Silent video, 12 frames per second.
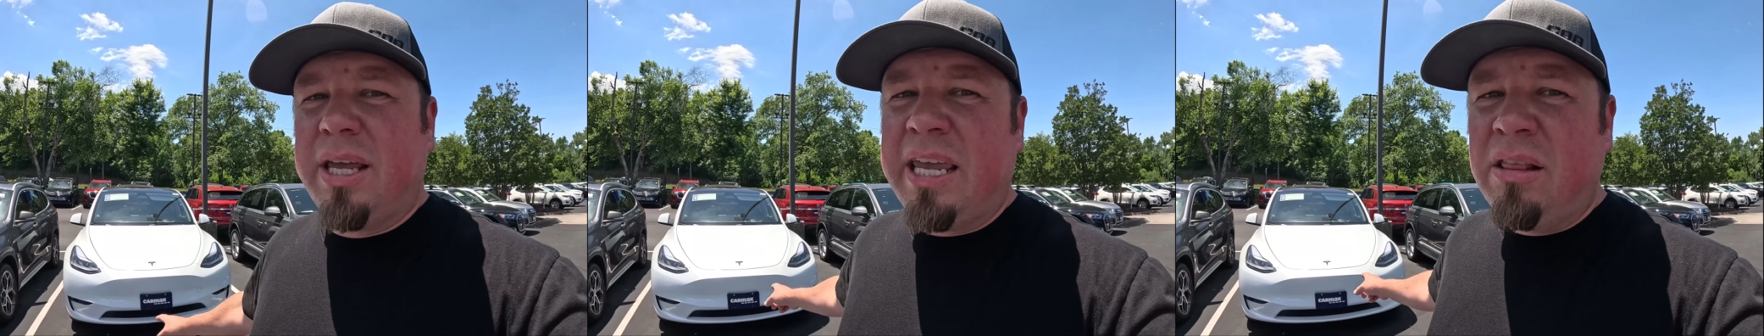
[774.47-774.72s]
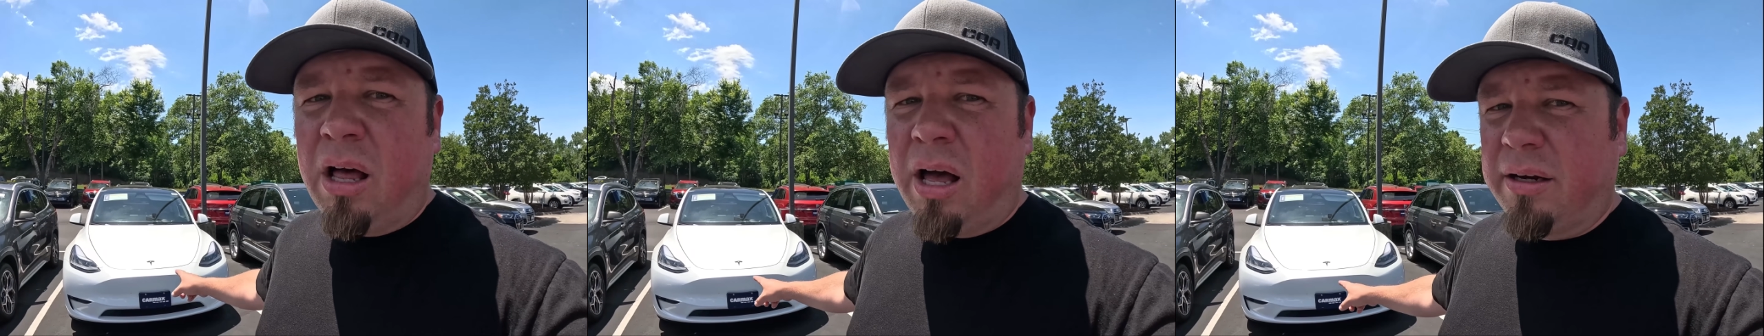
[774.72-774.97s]

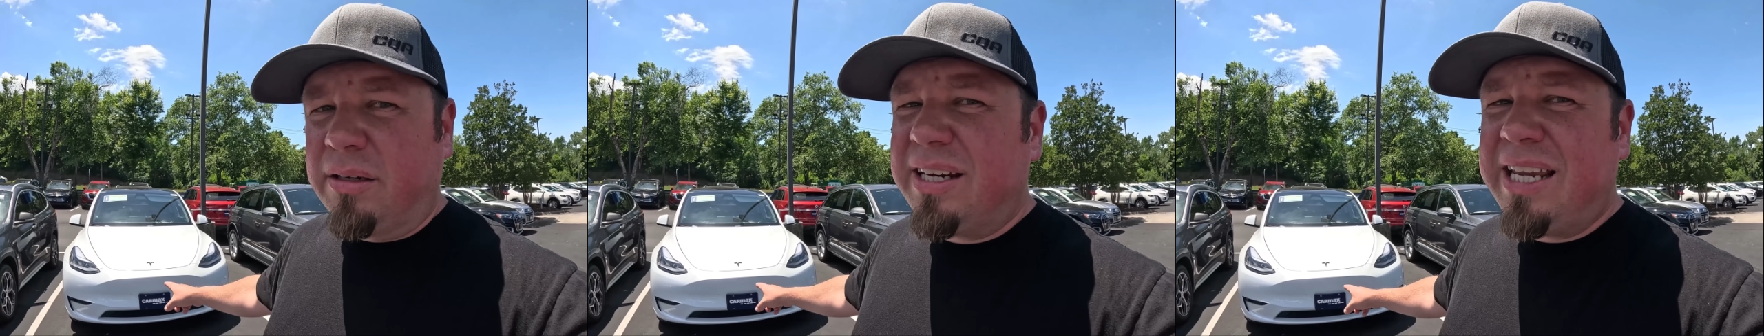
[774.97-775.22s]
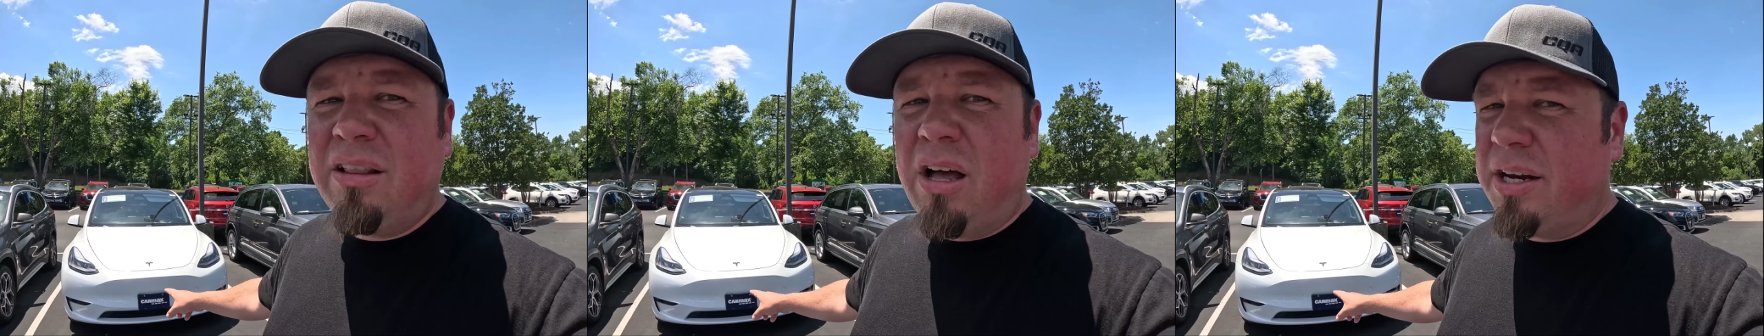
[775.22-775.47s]

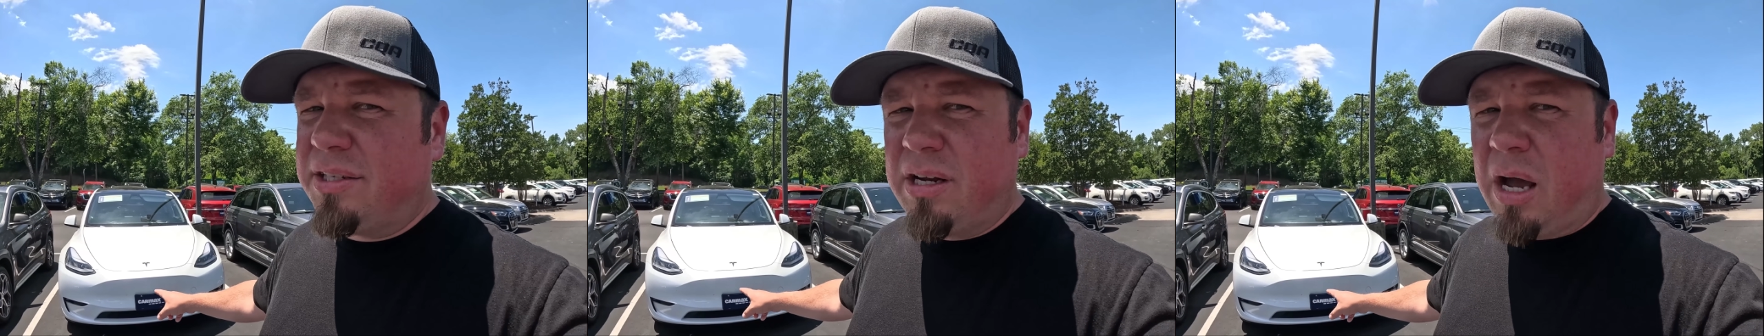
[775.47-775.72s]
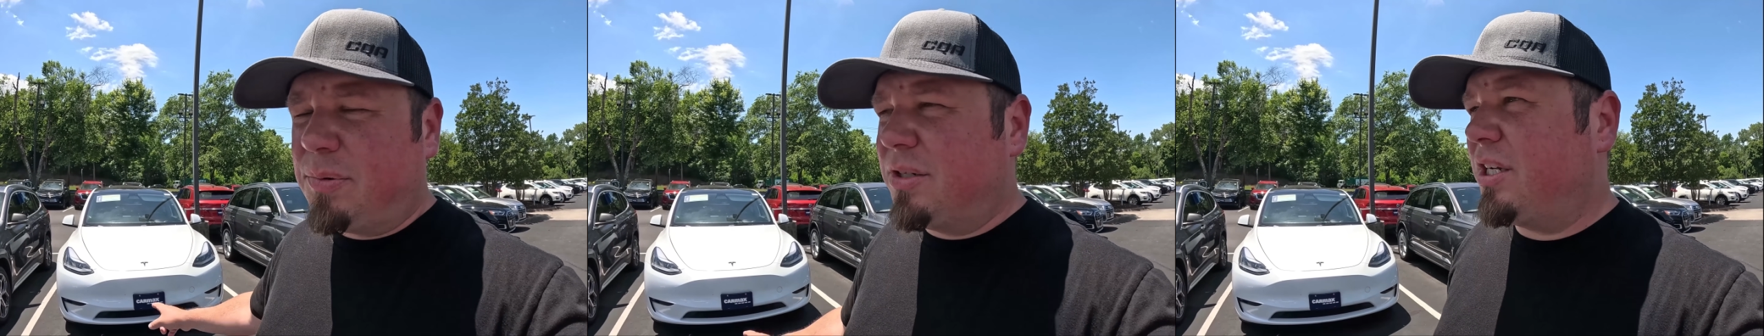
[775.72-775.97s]
Elon is
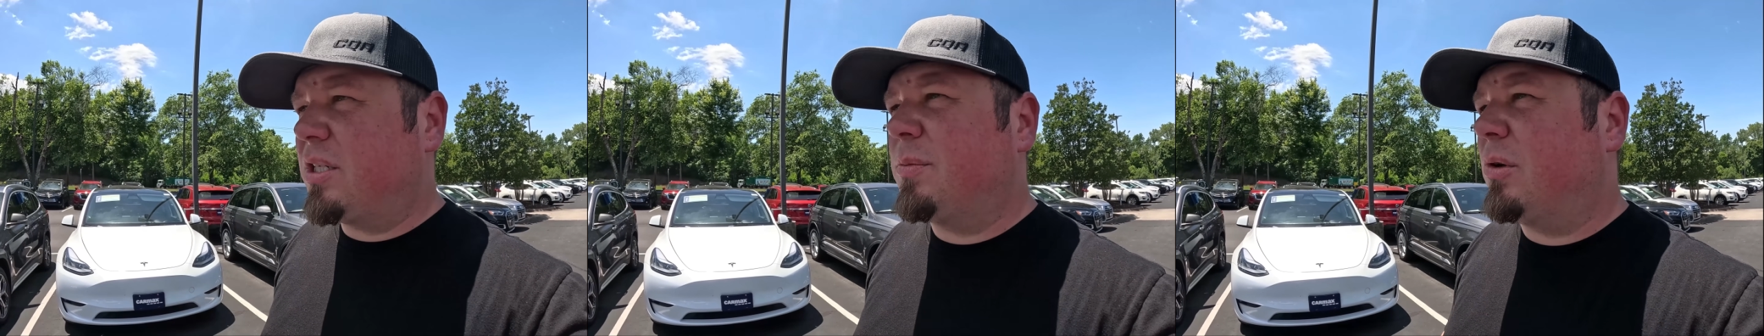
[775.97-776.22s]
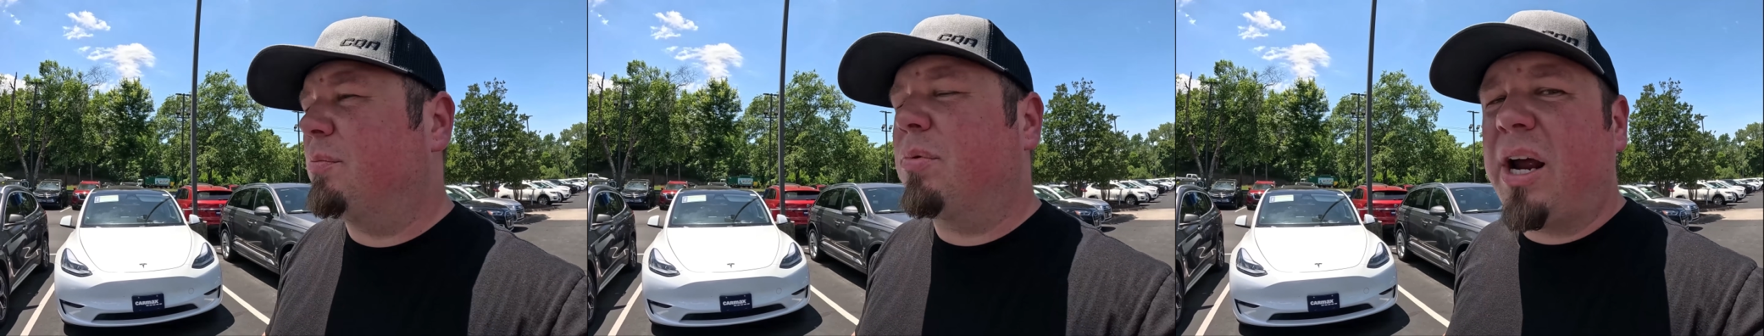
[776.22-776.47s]
not
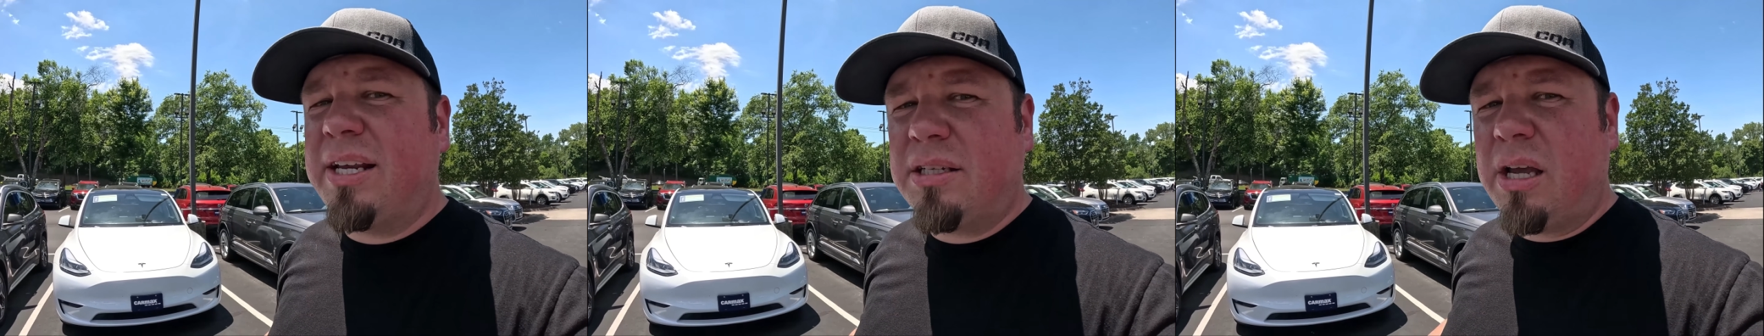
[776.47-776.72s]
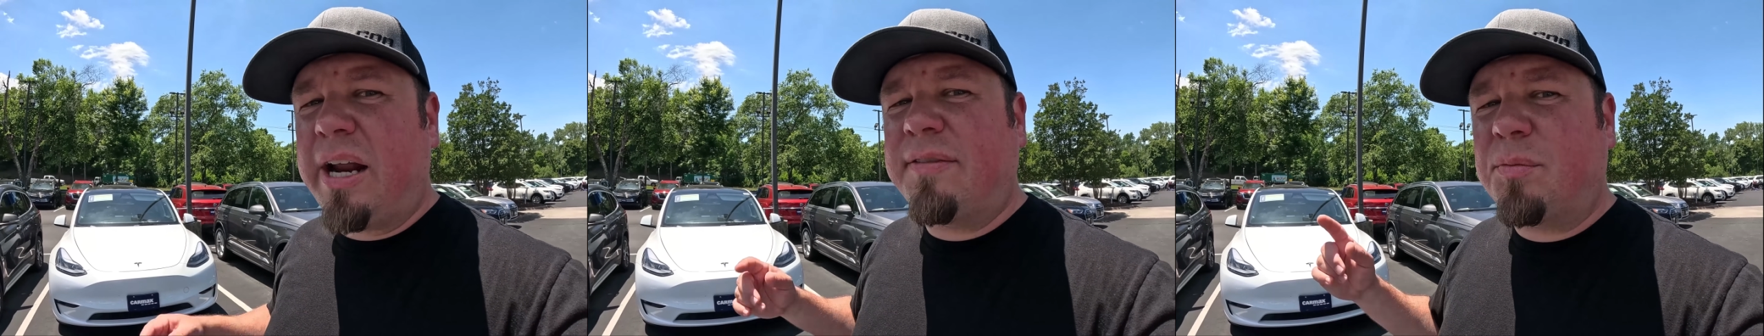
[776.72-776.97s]
predictable. Price
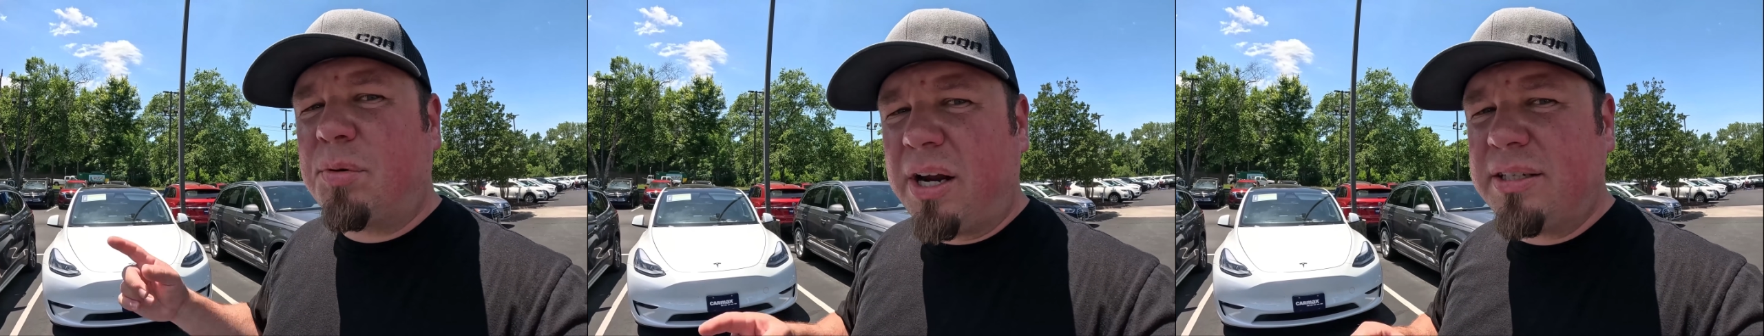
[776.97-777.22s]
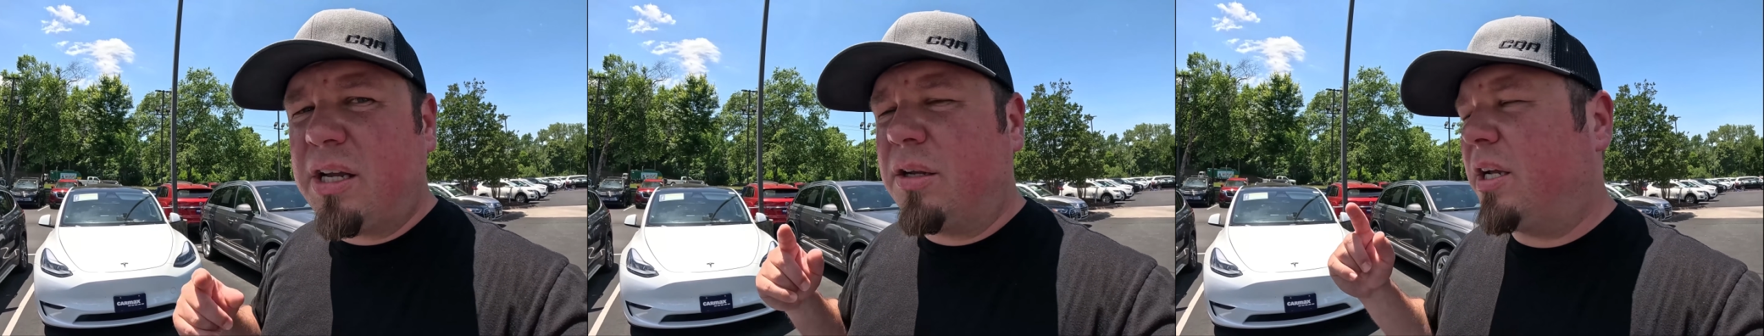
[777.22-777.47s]
cut after
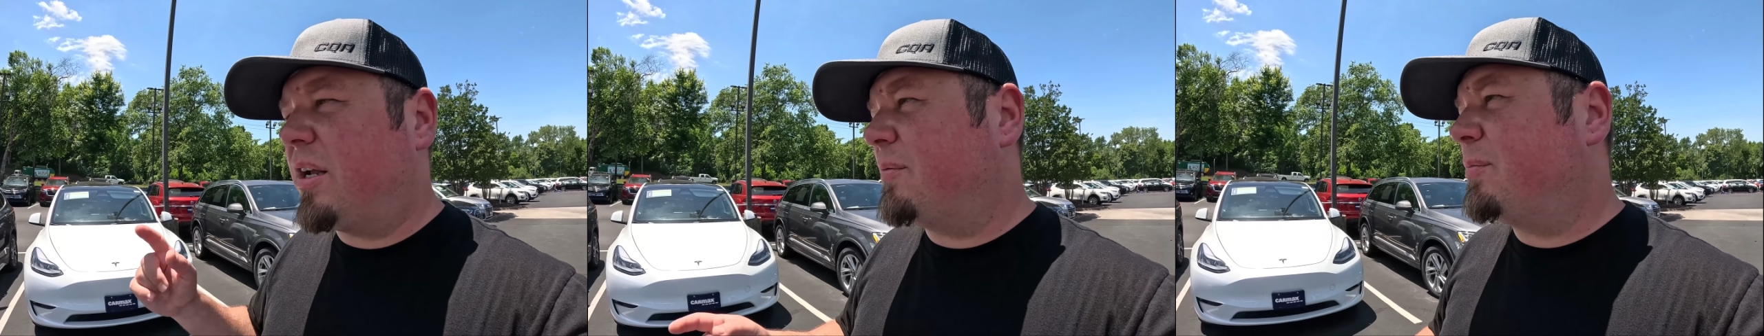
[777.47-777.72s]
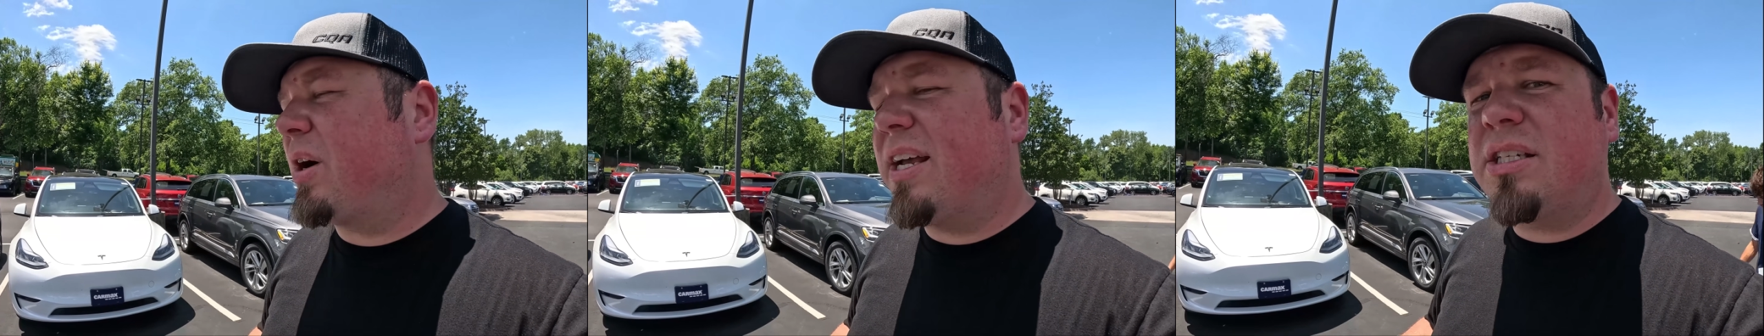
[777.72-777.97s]
price cut
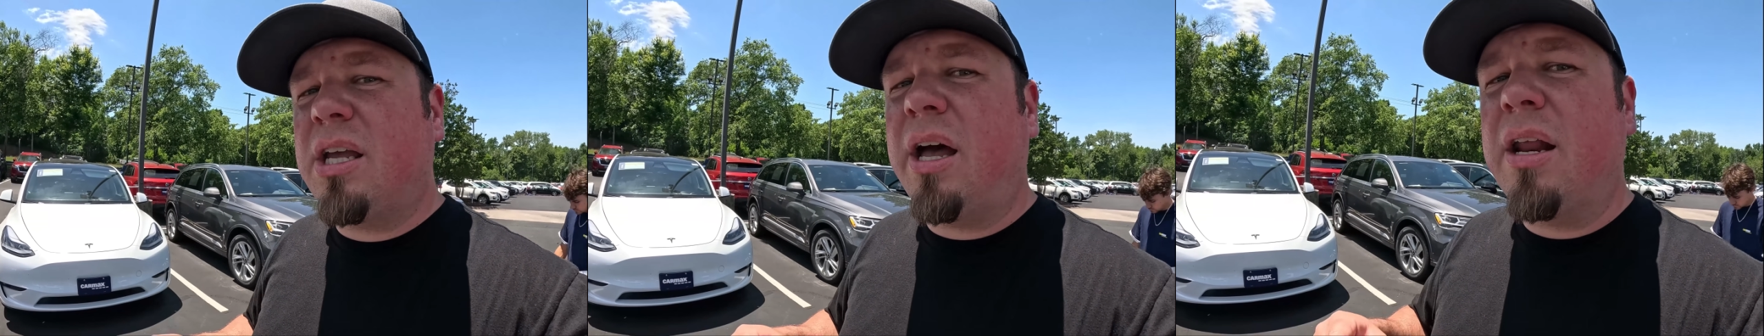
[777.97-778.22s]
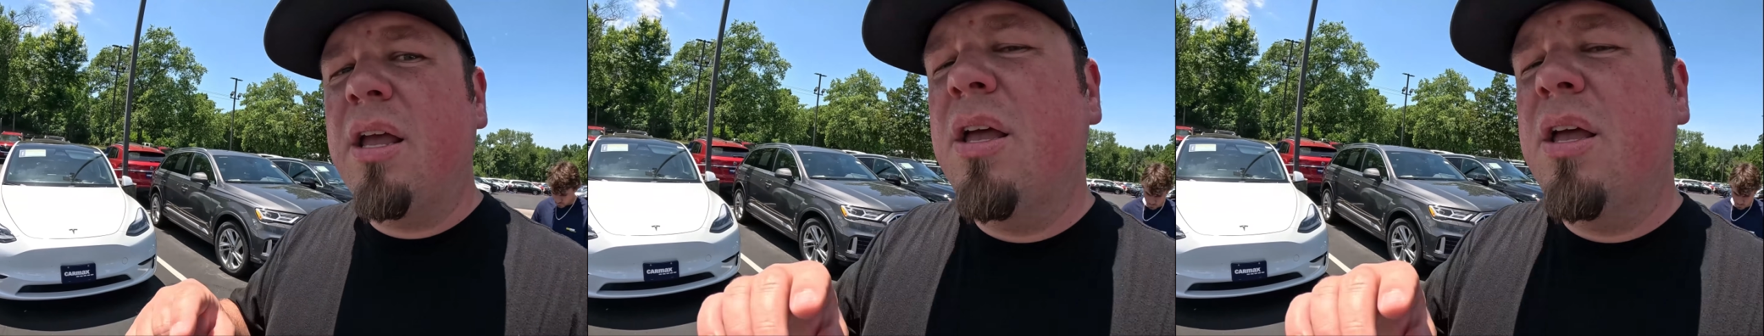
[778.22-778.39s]
after price cut.